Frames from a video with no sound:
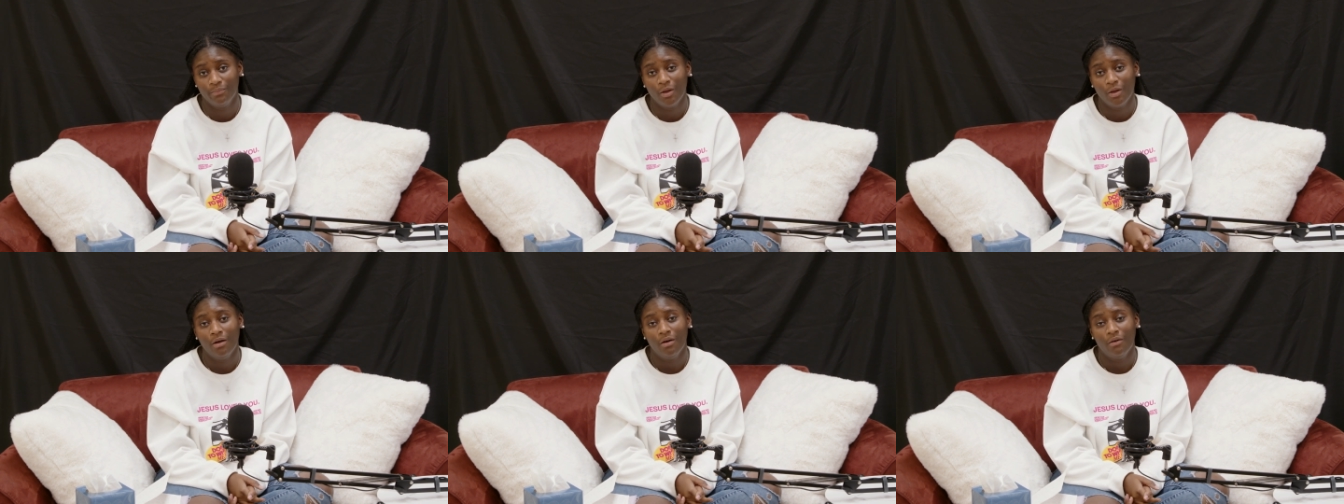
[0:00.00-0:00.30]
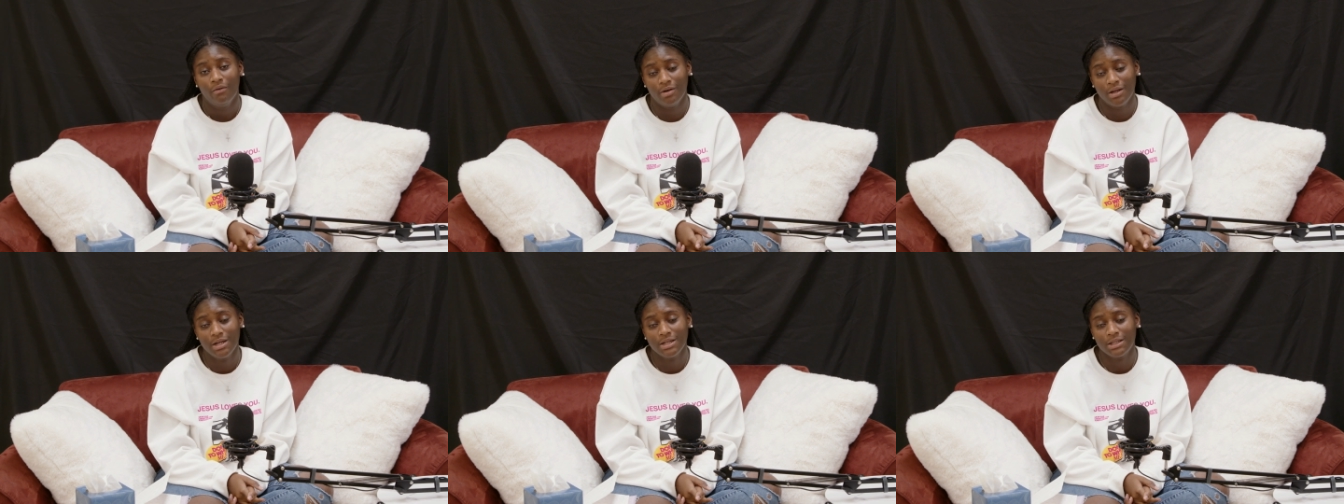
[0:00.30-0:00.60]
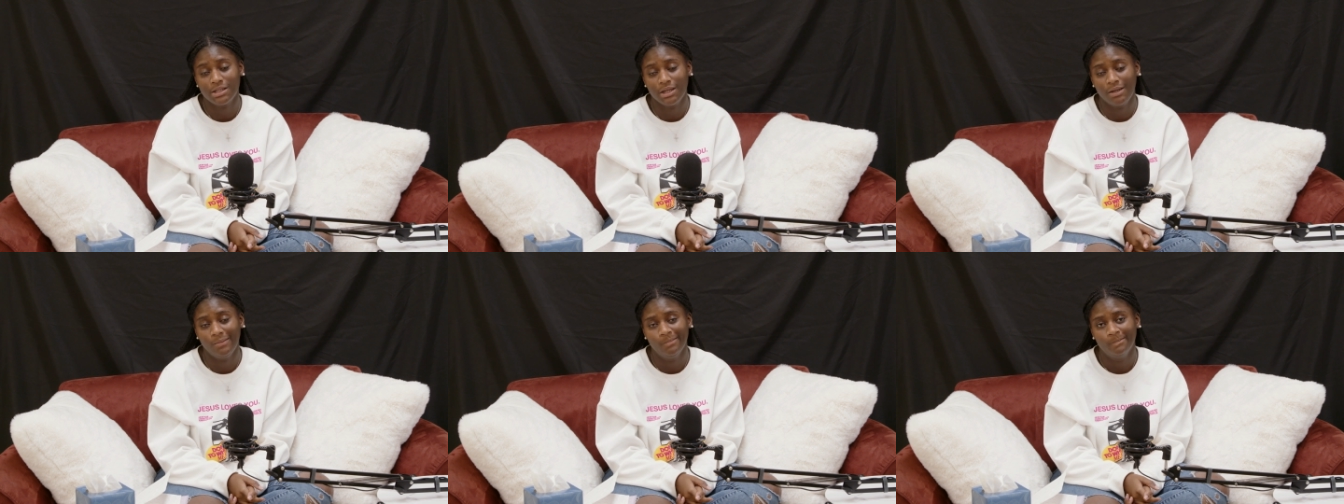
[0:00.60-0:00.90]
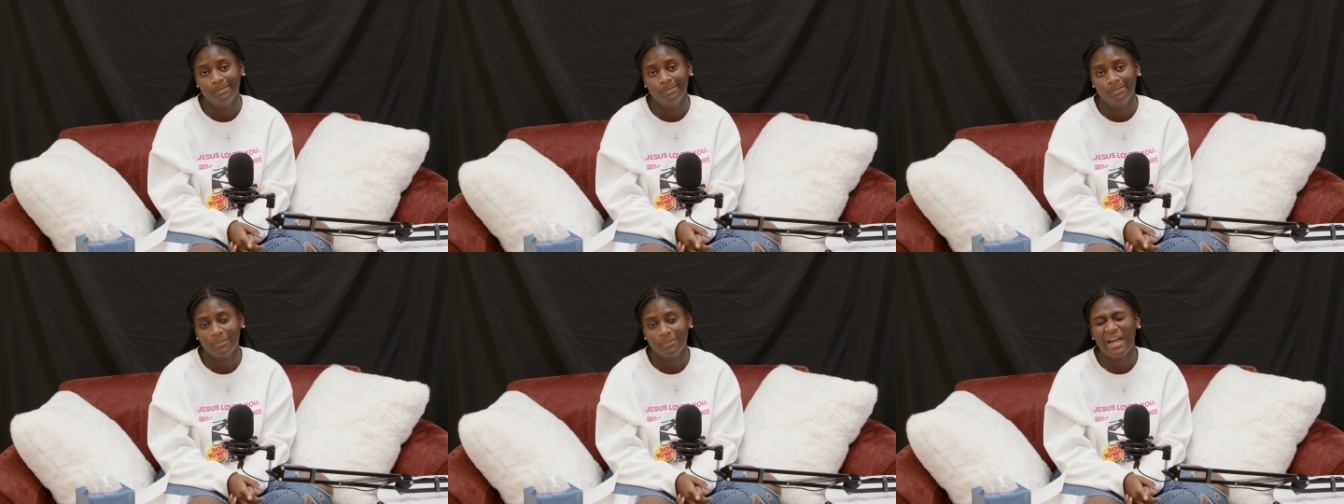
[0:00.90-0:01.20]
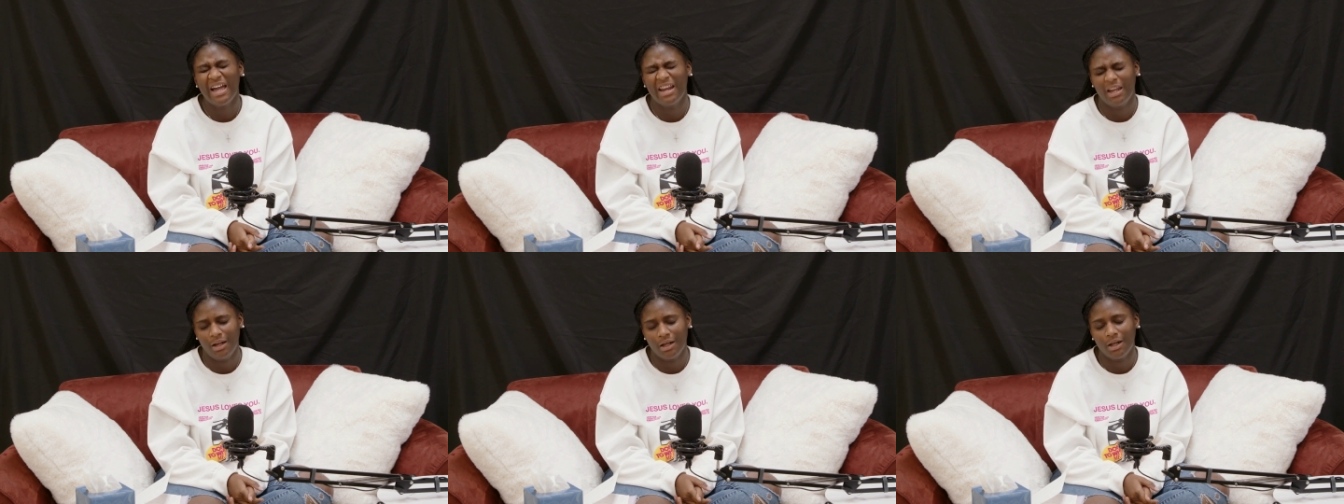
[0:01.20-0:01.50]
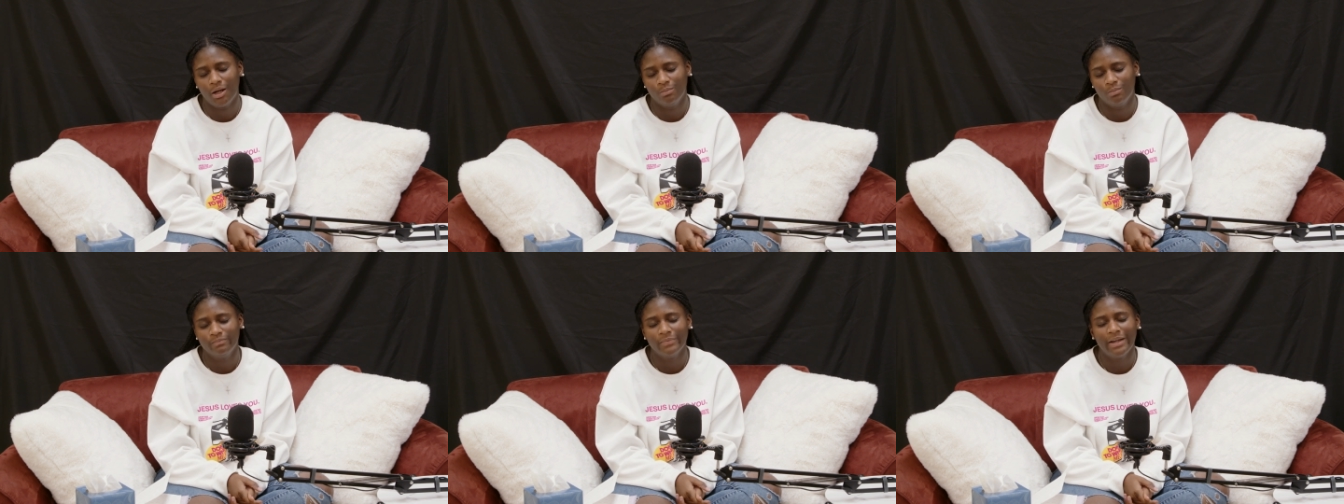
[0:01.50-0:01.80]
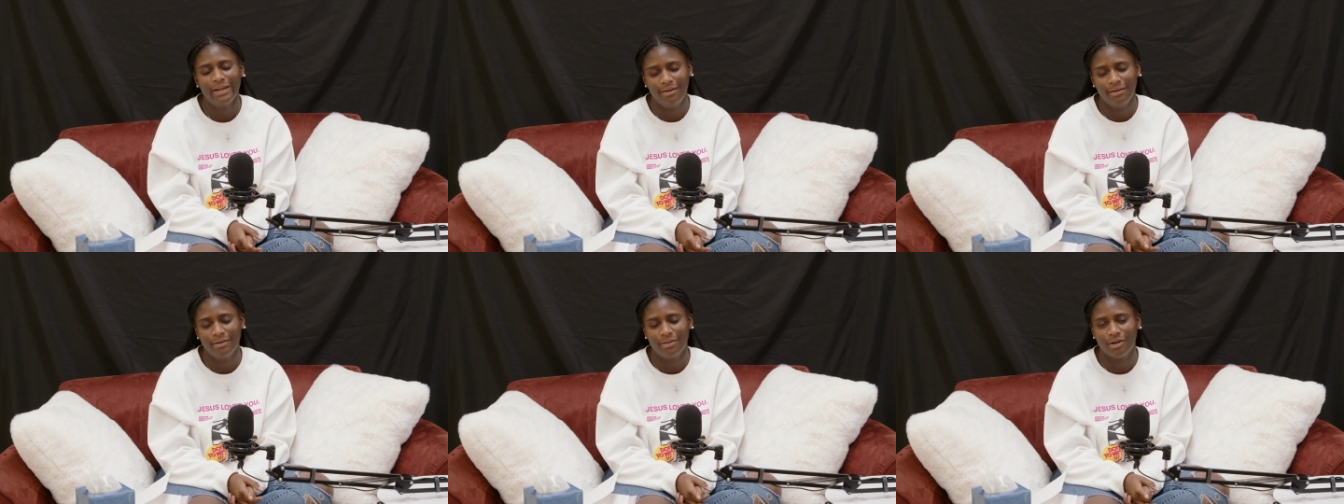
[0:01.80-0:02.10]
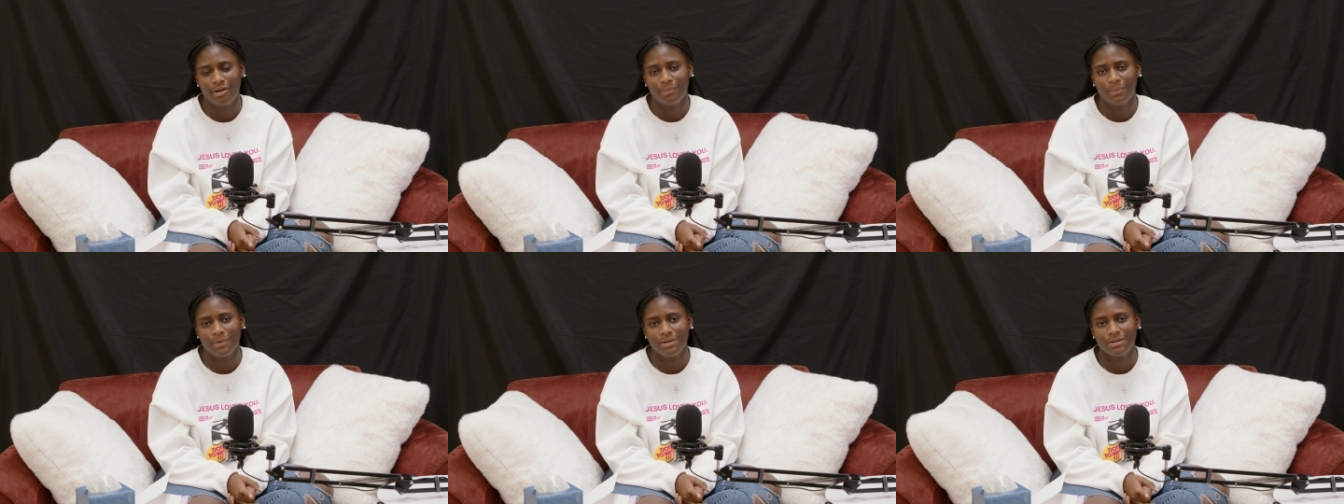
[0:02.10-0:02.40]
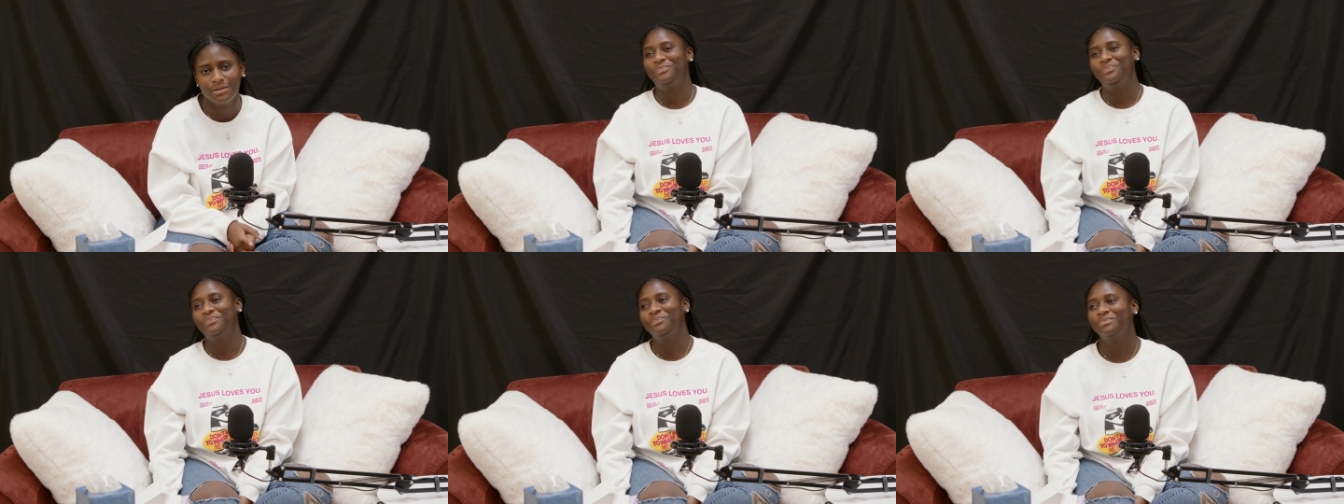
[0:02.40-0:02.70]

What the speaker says: Realistically, I needed help. I needed a therapist.